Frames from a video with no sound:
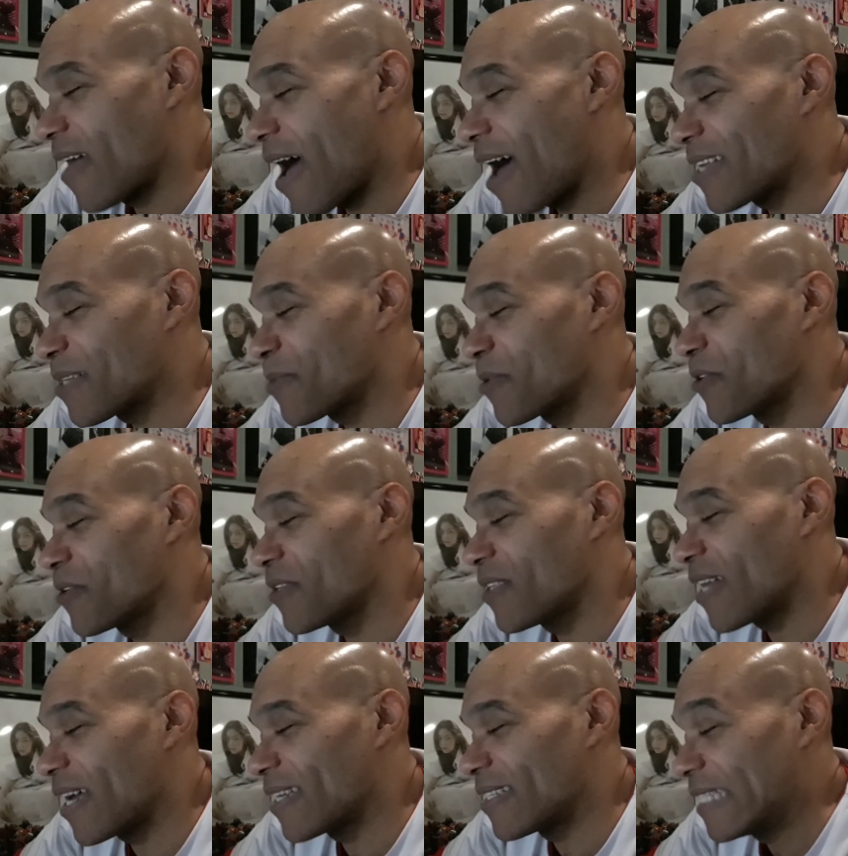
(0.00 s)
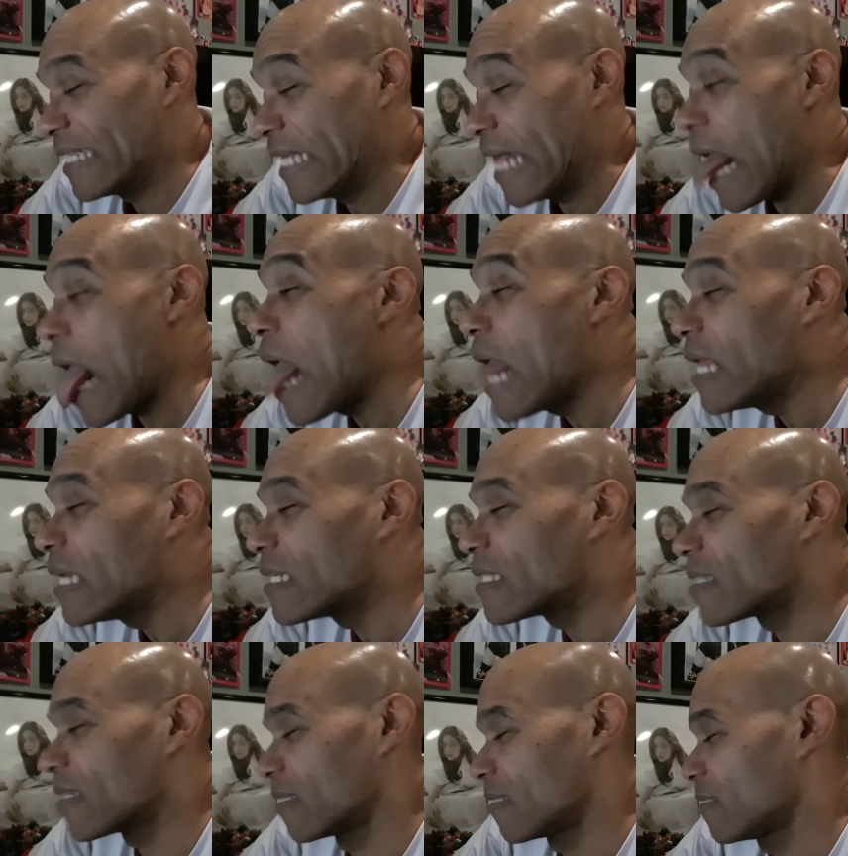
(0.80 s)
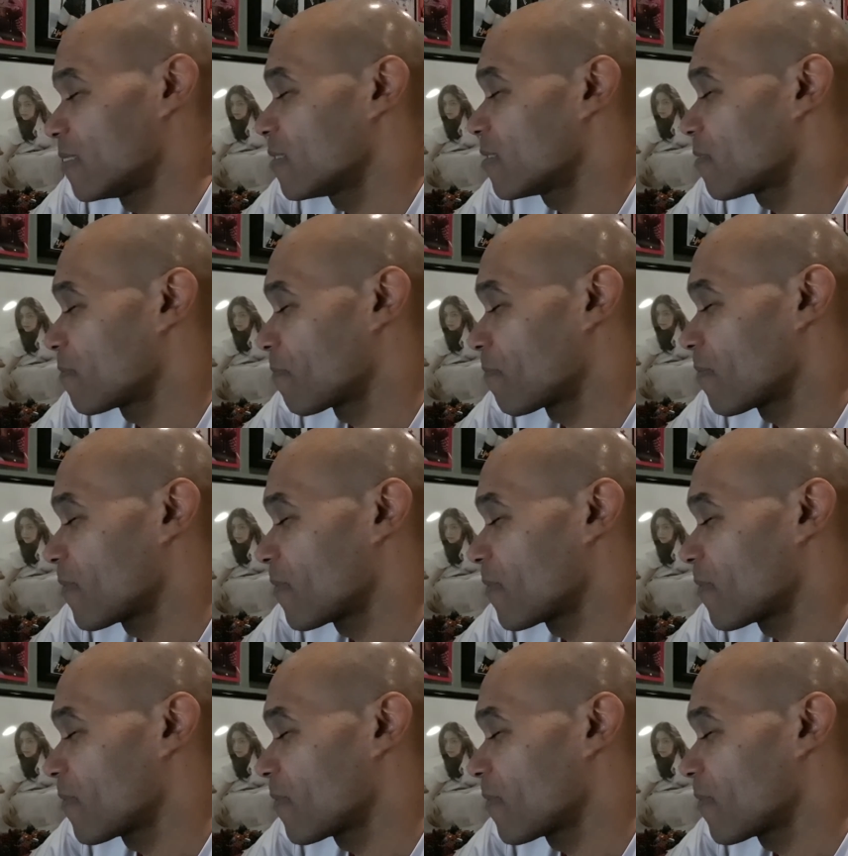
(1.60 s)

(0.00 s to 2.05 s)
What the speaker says: hospitalizations